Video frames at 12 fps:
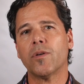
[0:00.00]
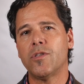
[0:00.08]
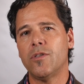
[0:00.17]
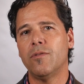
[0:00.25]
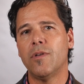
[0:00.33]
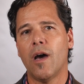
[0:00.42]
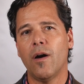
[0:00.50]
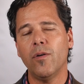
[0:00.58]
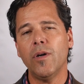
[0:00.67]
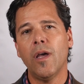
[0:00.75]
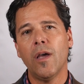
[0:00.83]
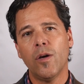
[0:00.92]
do you
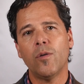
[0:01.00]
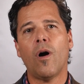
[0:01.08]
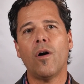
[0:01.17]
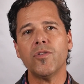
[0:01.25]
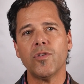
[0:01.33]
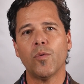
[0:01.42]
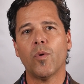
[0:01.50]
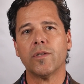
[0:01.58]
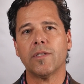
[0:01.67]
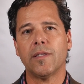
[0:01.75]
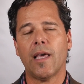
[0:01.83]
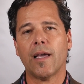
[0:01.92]
know who also
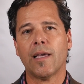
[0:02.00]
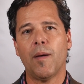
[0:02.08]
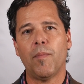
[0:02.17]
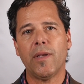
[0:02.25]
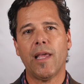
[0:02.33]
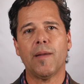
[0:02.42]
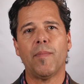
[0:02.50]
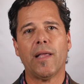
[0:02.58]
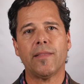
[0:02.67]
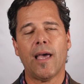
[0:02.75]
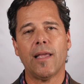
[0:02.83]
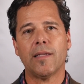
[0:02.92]
worked at that company at
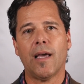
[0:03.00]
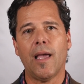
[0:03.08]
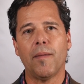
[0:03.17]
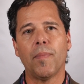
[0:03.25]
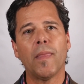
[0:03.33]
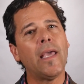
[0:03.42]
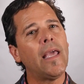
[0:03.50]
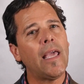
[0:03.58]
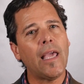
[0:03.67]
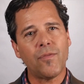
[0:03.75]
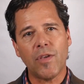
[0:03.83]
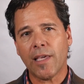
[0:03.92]
about that time.
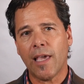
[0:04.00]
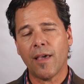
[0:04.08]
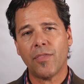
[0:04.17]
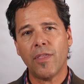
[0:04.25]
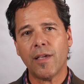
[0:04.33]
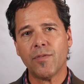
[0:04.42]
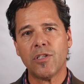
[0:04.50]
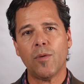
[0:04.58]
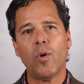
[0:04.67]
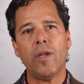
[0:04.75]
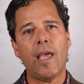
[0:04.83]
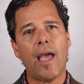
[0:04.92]
If you can't think of
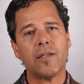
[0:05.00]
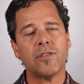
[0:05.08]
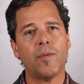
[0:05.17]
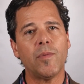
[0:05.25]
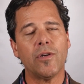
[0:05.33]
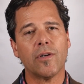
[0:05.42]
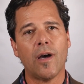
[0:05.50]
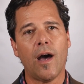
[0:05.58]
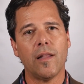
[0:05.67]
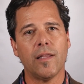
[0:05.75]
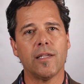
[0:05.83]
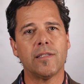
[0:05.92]
someone, ask some of your
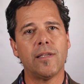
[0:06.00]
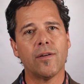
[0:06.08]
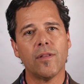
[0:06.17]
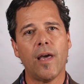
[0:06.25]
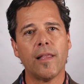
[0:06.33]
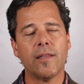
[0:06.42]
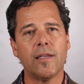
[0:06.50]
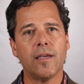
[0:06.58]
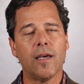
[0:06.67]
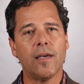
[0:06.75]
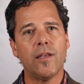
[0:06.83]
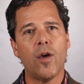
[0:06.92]
colleagues. They're likely
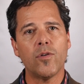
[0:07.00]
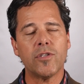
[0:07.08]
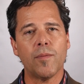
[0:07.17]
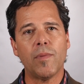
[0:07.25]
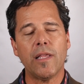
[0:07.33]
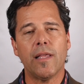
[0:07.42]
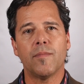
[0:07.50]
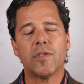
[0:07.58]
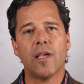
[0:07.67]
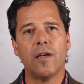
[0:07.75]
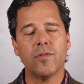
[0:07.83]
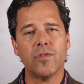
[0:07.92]
to know somebody
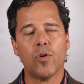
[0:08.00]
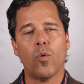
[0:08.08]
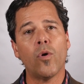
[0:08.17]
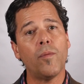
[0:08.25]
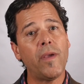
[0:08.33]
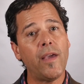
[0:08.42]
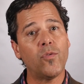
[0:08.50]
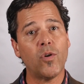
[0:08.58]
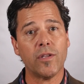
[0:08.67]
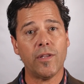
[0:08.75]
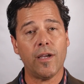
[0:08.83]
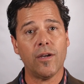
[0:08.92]
themselves or may have
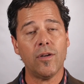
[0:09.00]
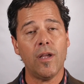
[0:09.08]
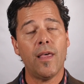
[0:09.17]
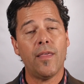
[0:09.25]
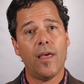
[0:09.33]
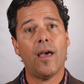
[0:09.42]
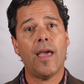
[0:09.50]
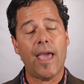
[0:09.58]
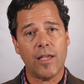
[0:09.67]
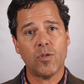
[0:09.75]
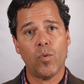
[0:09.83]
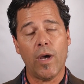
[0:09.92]
worked there
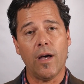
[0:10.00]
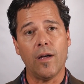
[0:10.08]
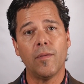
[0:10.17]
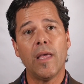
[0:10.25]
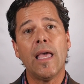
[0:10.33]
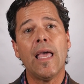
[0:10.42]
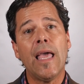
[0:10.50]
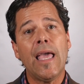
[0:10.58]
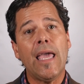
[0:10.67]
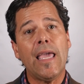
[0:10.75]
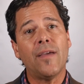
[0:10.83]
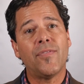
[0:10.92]
as well.
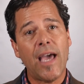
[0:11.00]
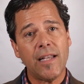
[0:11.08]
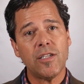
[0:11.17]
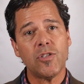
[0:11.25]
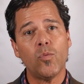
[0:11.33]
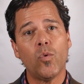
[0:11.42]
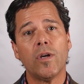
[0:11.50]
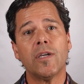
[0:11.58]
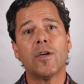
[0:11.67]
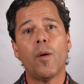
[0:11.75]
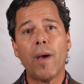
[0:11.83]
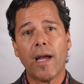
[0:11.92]
If that doesn't
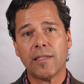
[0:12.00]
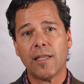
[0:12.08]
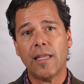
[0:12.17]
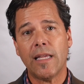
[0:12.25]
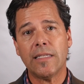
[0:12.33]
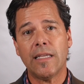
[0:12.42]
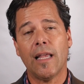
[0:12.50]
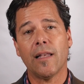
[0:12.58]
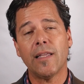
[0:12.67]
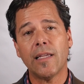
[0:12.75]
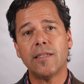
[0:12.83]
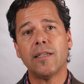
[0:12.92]
work, go back to LinkedIn.
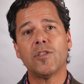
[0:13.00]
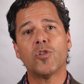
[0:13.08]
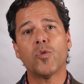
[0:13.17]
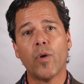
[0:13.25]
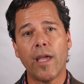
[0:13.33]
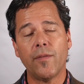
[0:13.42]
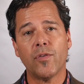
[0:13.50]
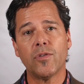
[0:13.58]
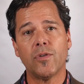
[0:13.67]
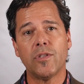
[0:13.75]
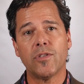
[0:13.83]
LinkedIn is great for doing